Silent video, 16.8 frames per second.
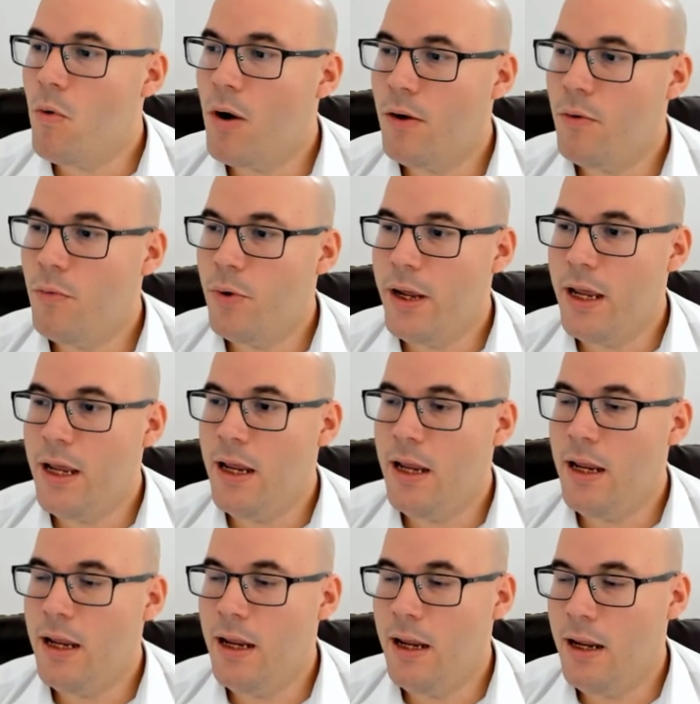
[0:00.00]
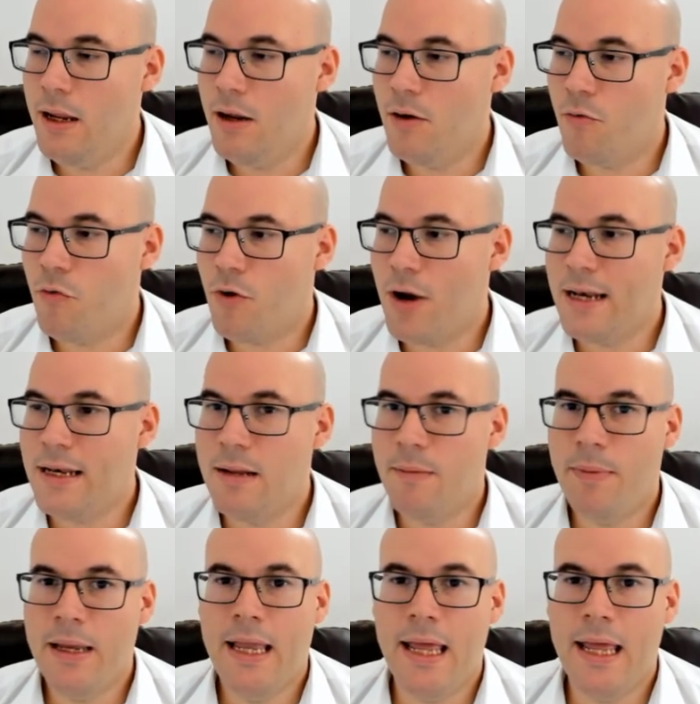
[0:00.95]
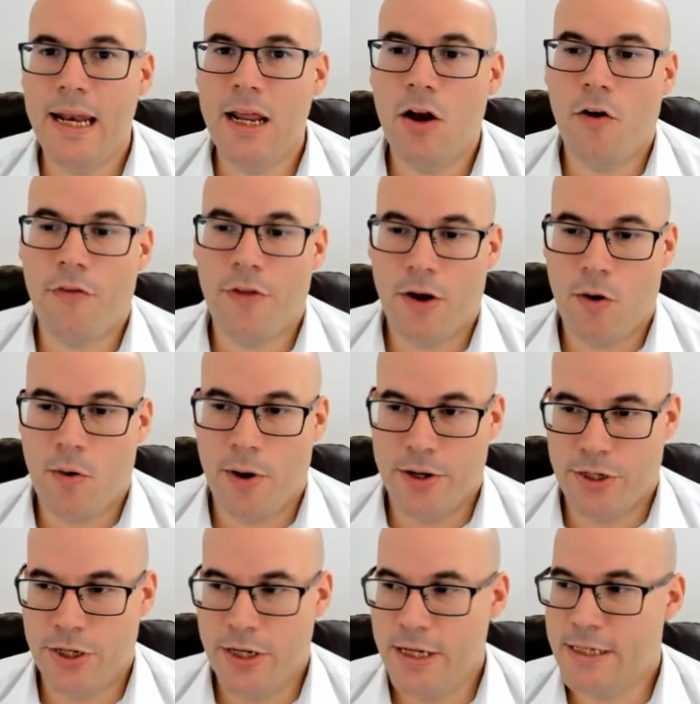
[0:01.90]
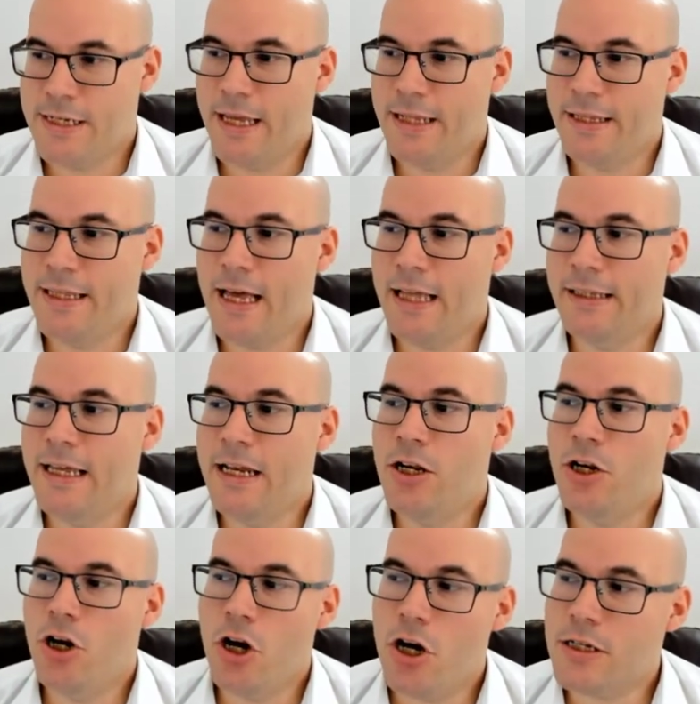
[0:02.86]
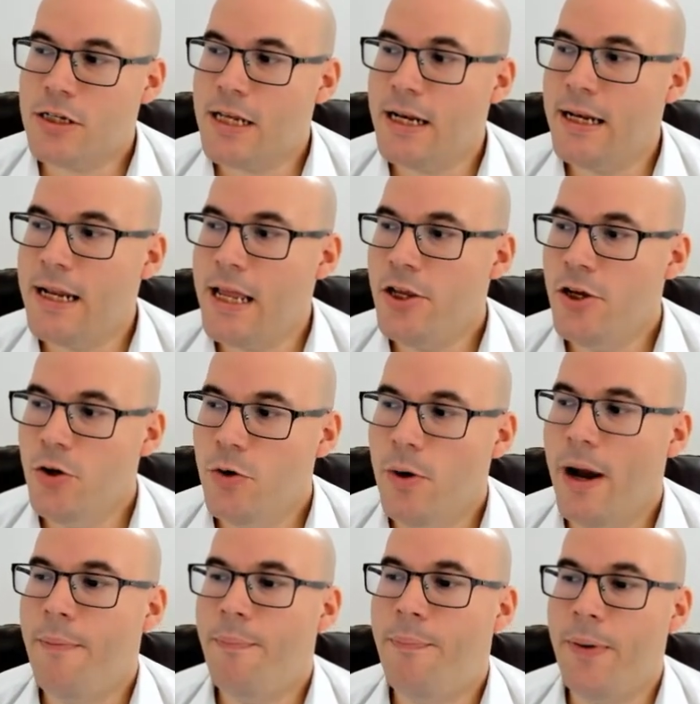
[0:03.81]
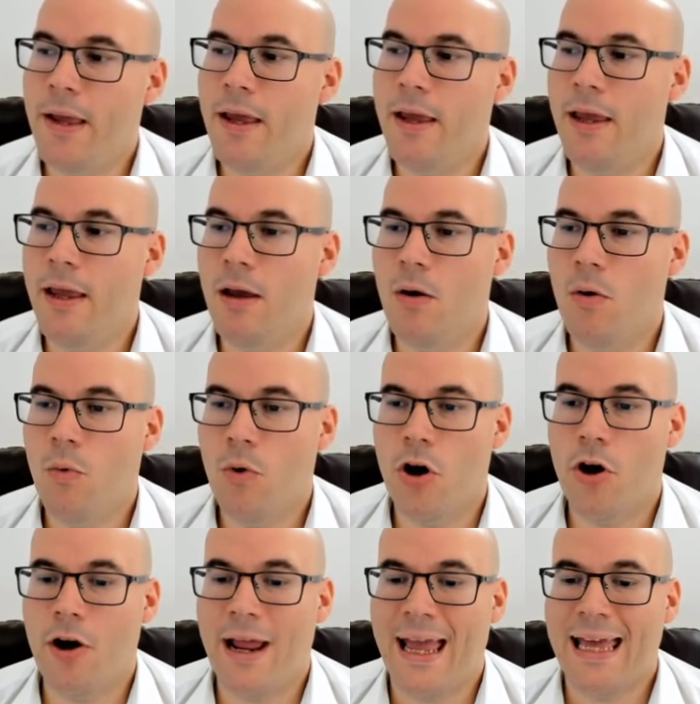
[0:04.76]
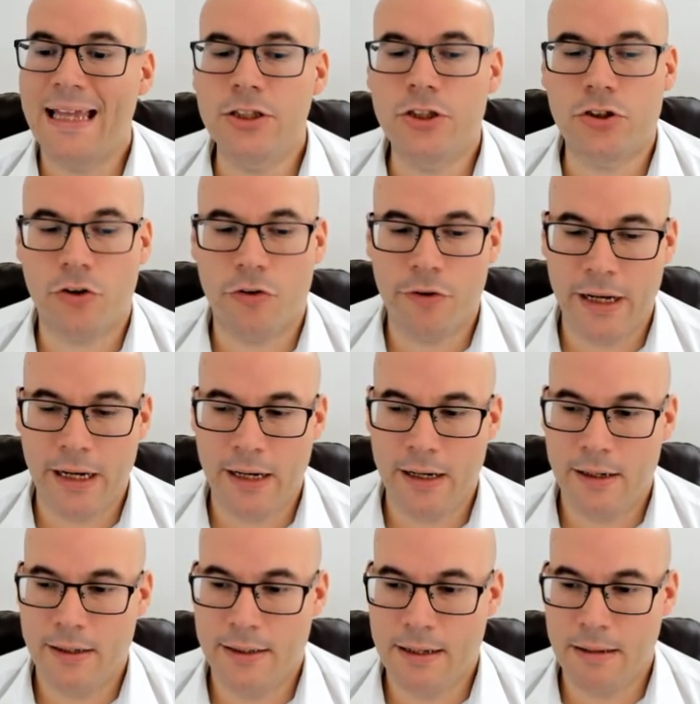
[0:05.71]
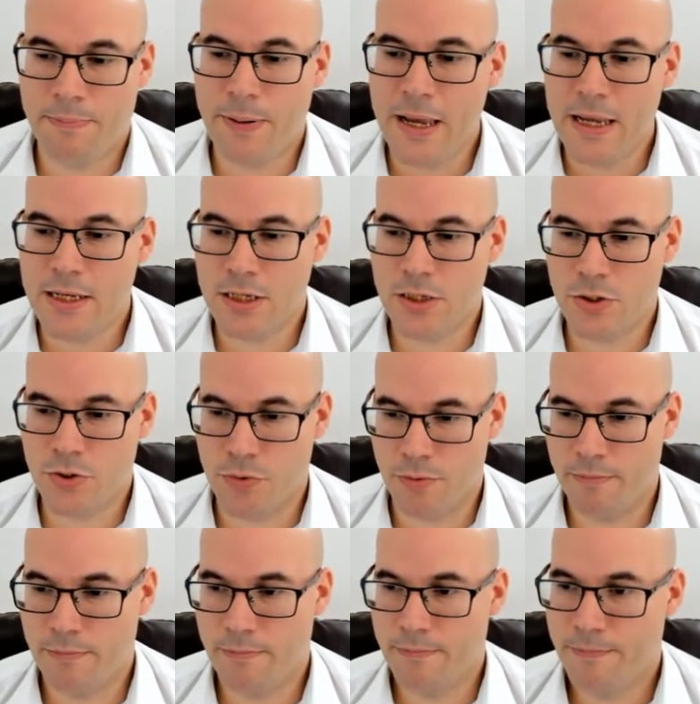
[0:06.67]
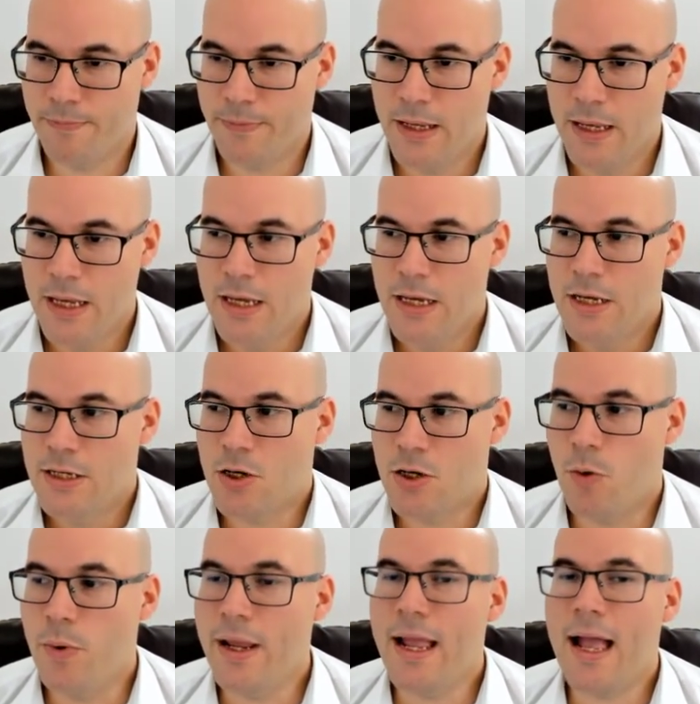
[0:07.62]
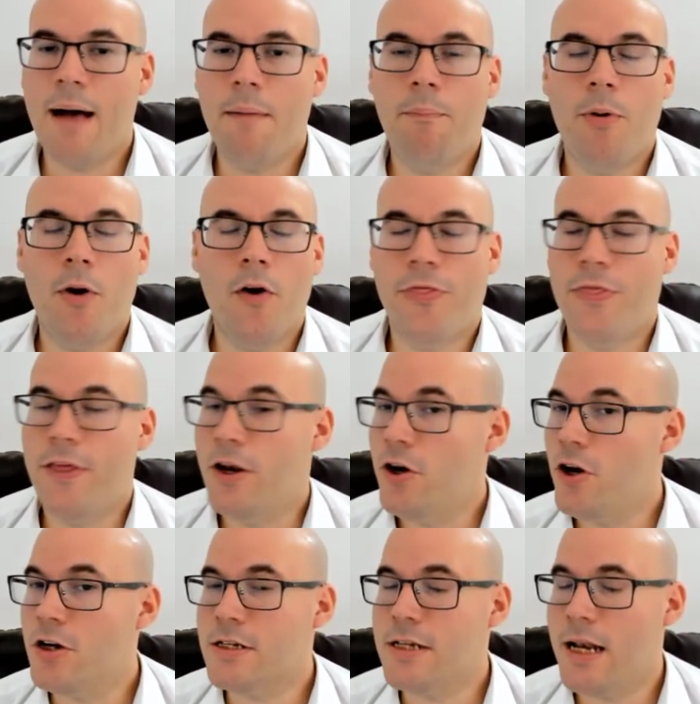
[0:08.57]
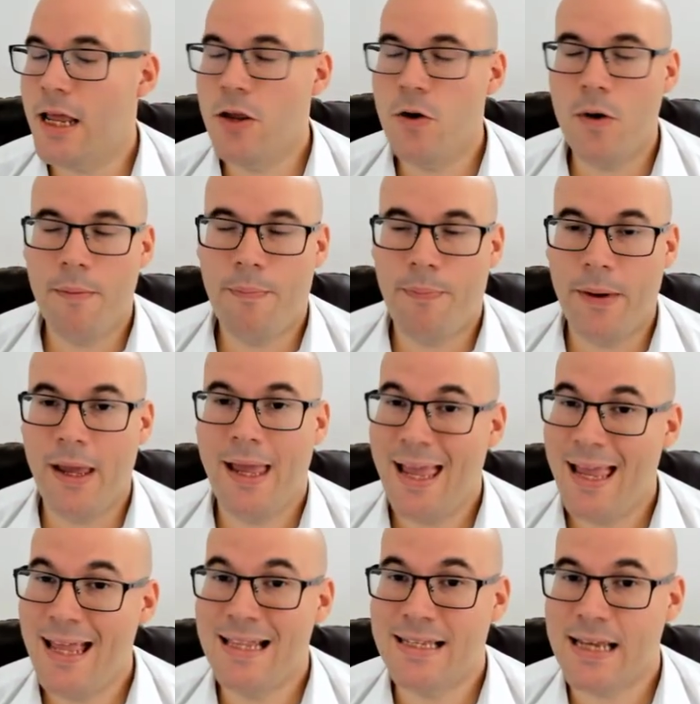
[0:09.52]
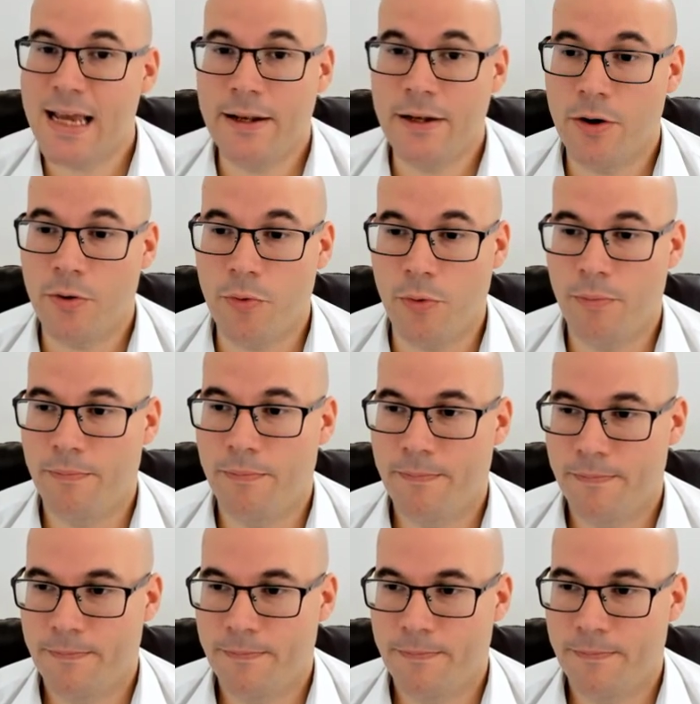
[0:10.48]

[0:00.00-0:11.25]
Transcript: when we read the beginning of the question, he said that the nurse and the UAP were entering the patient's room. So we got both the nurse and the UAP inside the room.